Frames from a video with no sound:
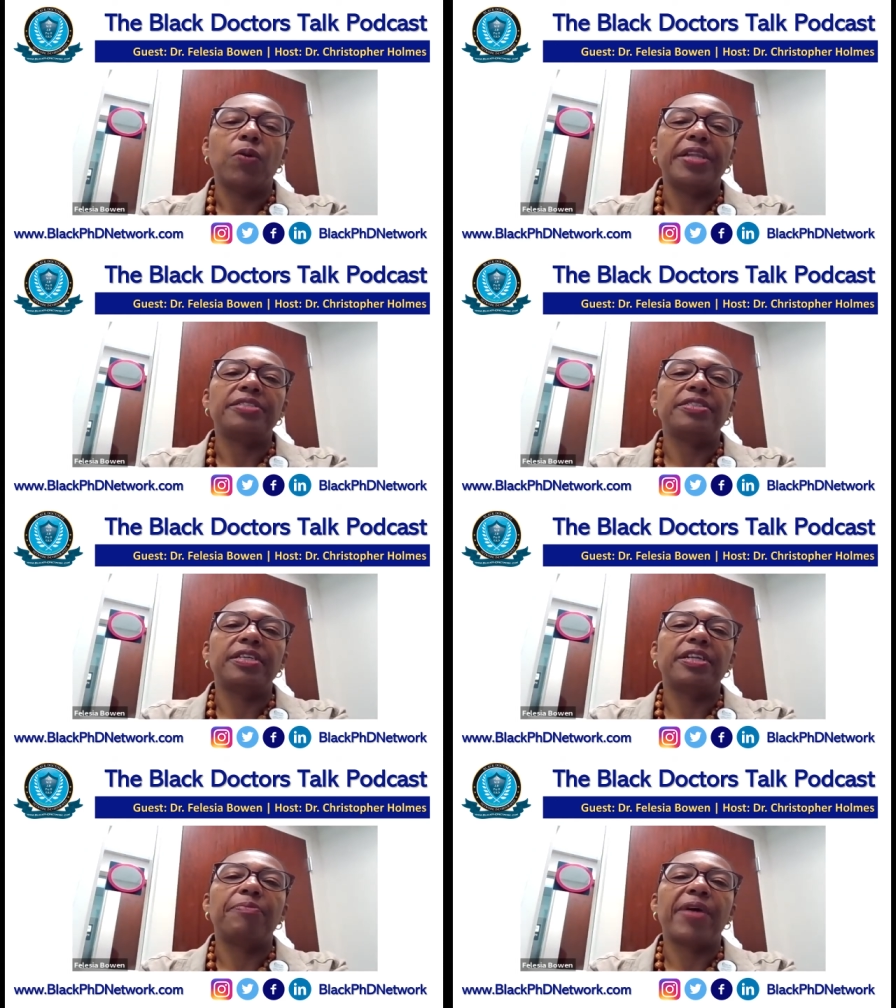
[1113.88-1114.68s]
what is
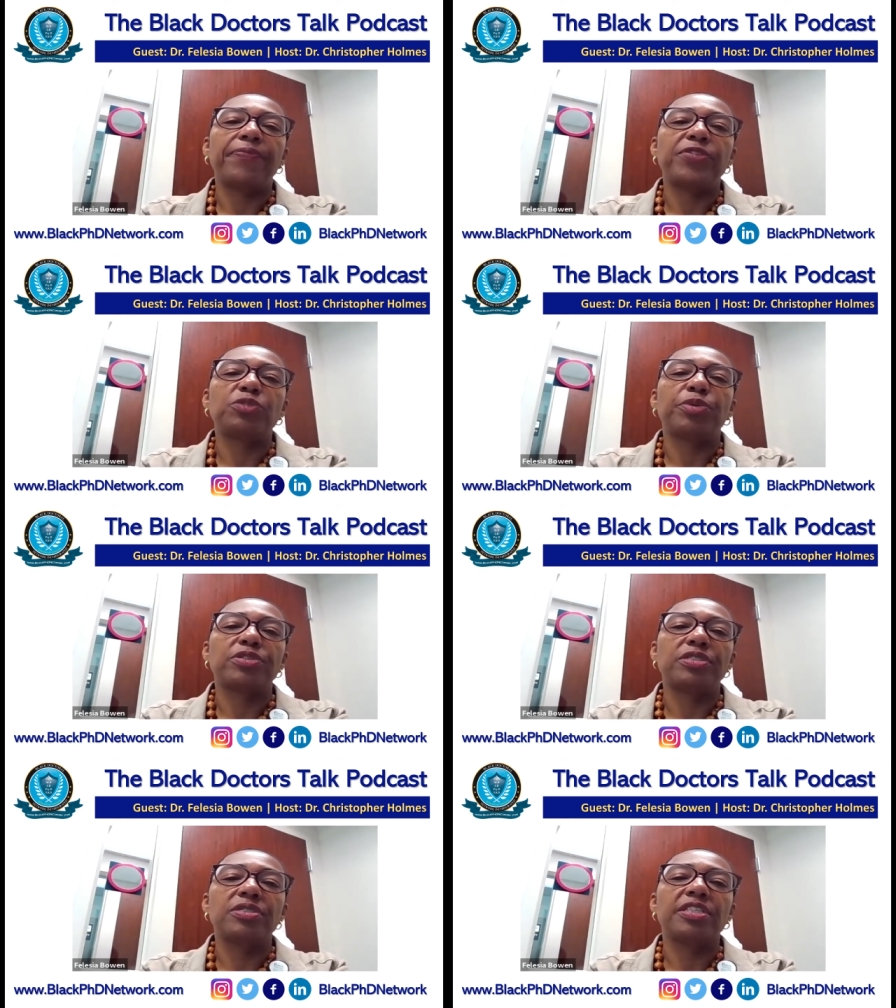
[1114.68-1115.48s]
it about this
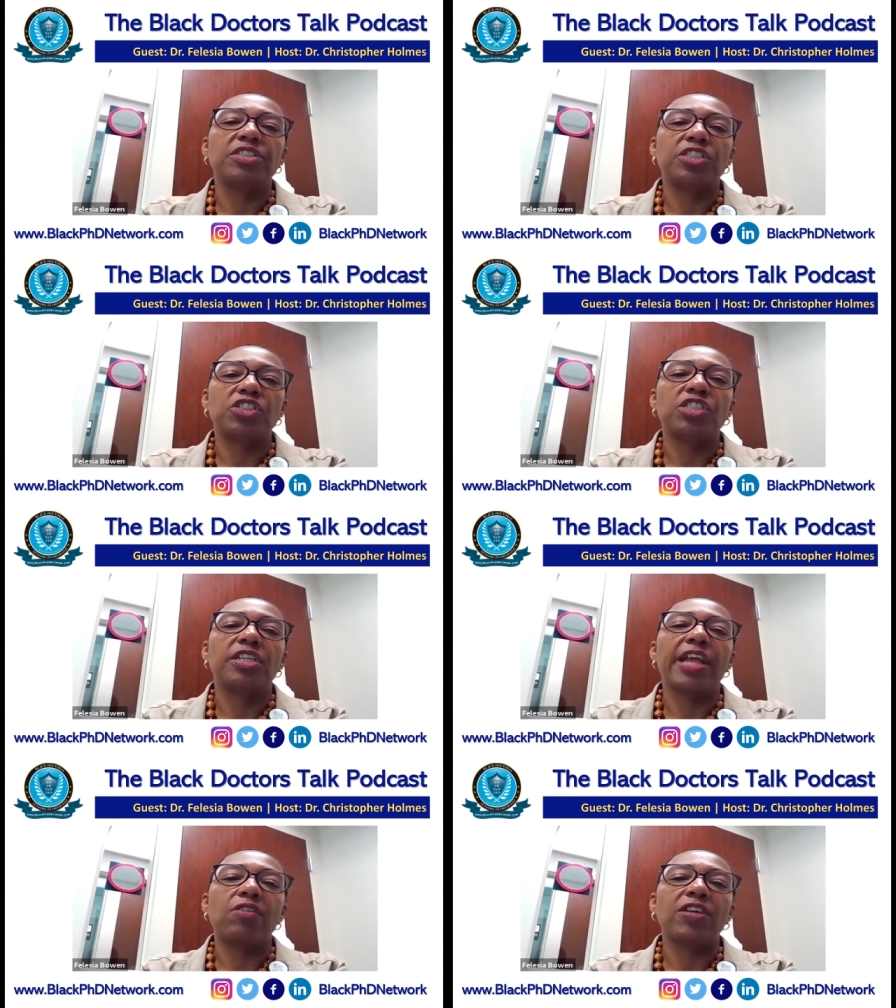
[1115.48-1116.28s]
person's
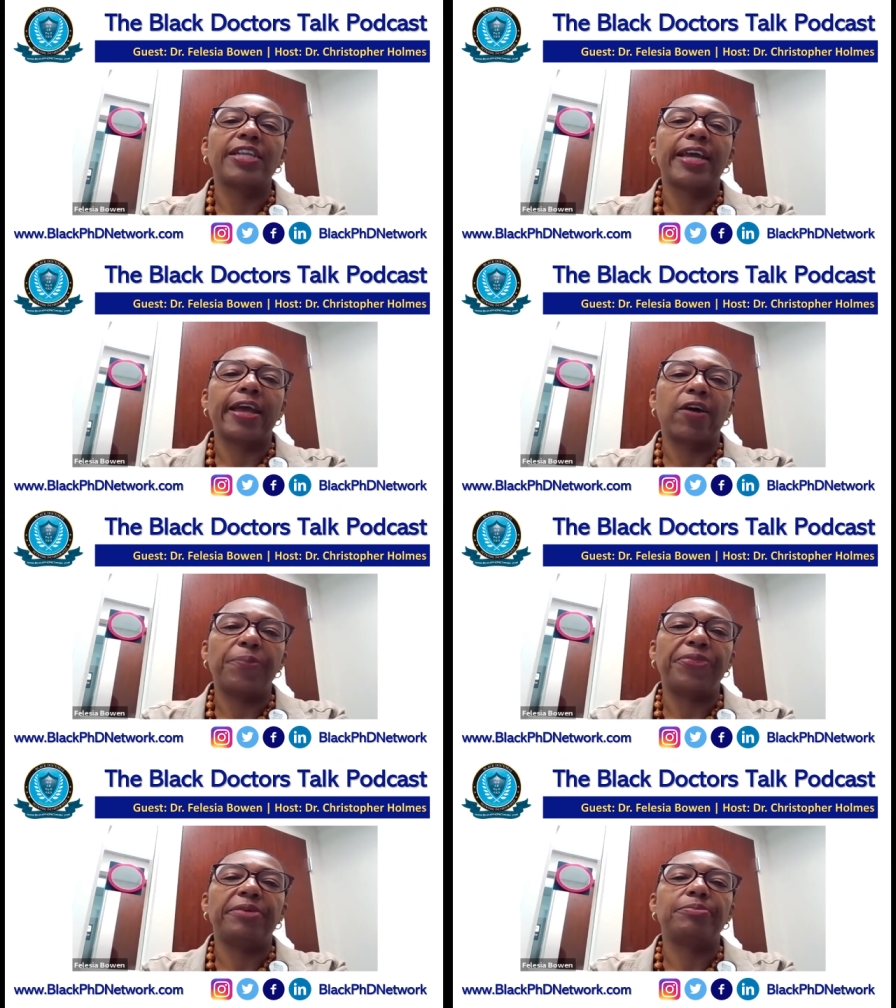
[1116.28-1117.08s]
condition how can i
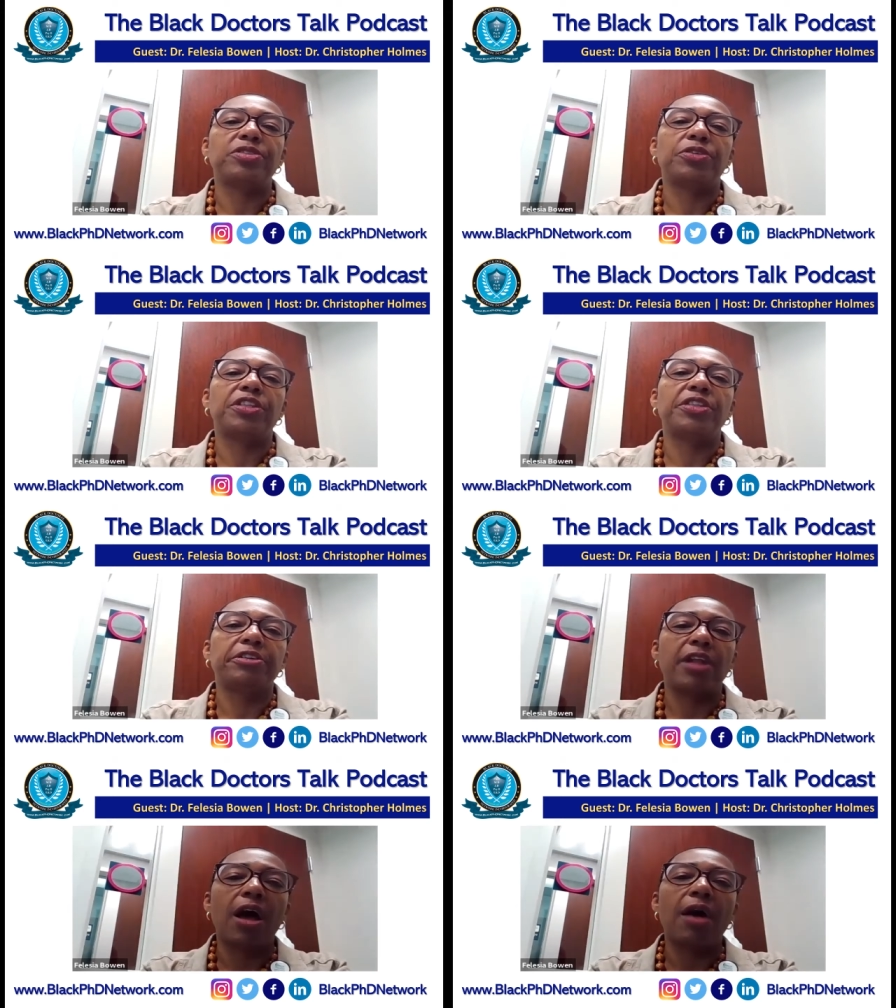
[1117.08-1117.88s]
help them so that
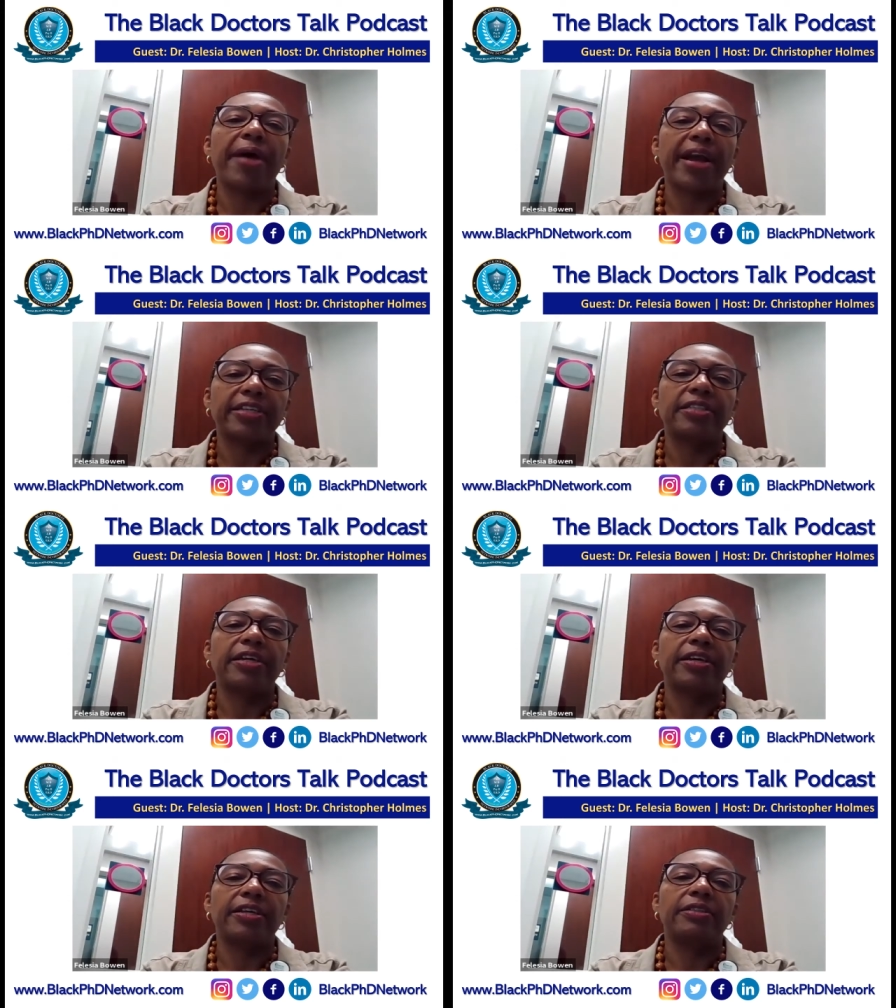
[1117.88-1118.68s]
they're not back in
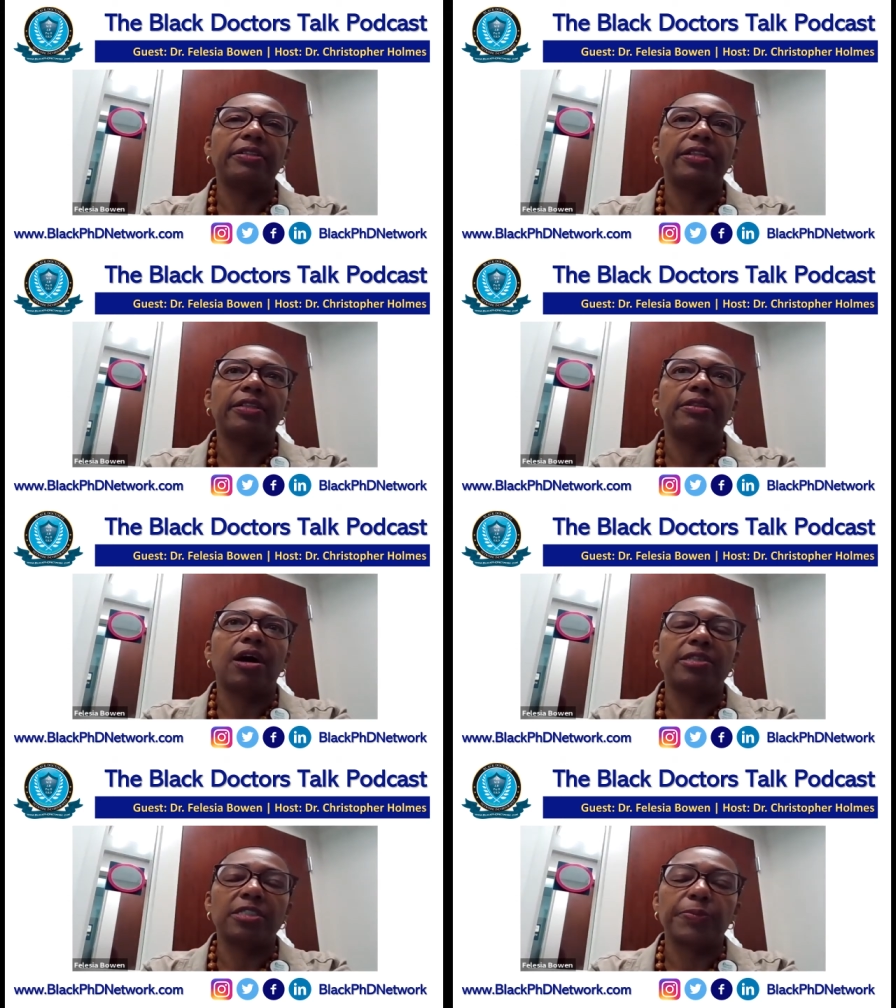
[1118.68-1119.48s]
the in in the
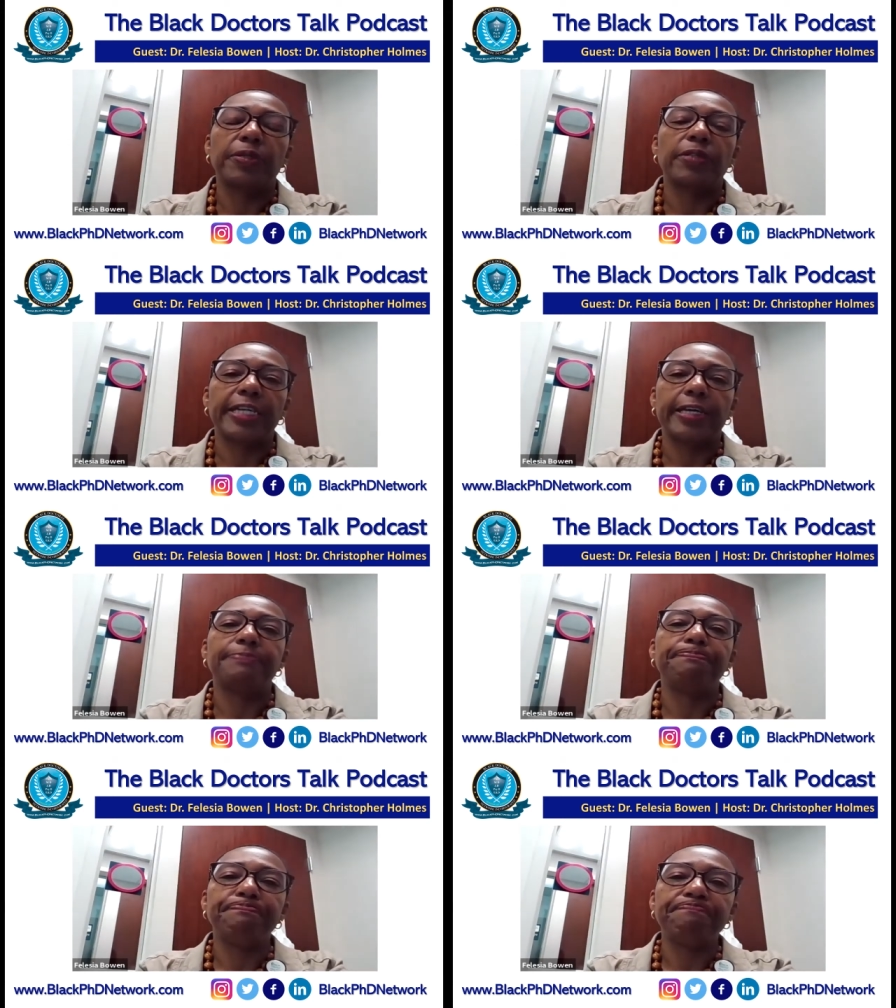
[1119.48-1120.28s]
hospital
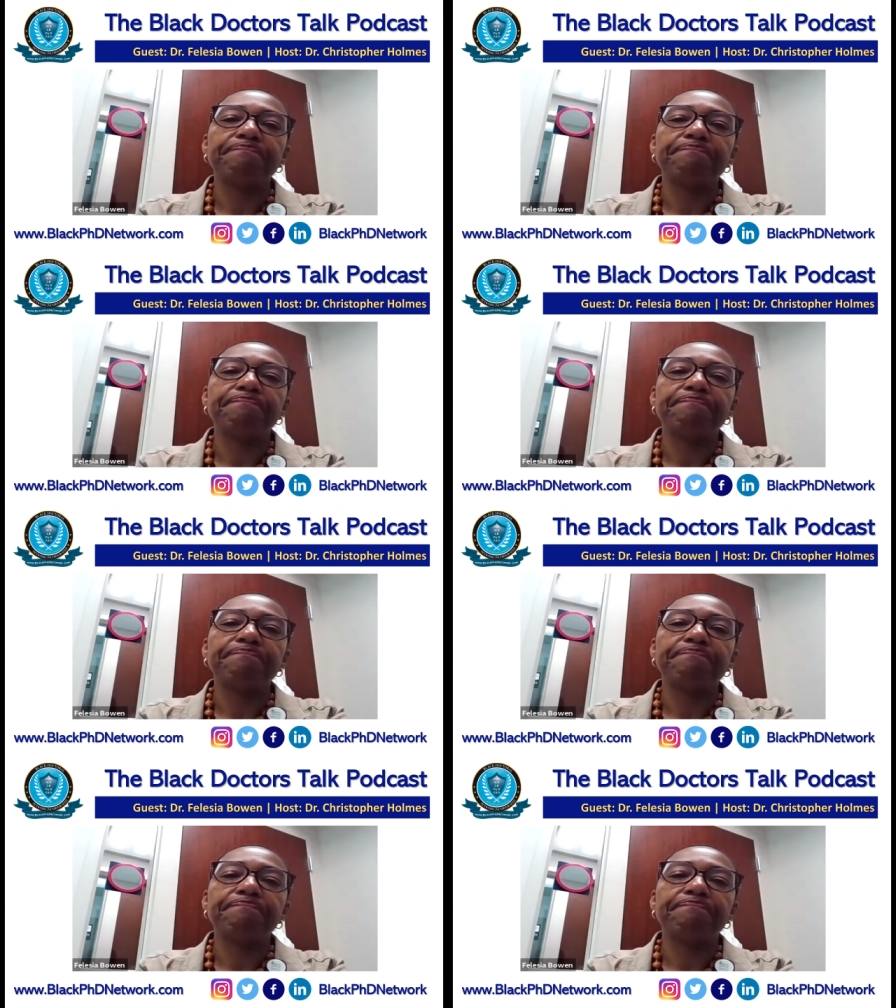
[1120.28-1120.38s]
again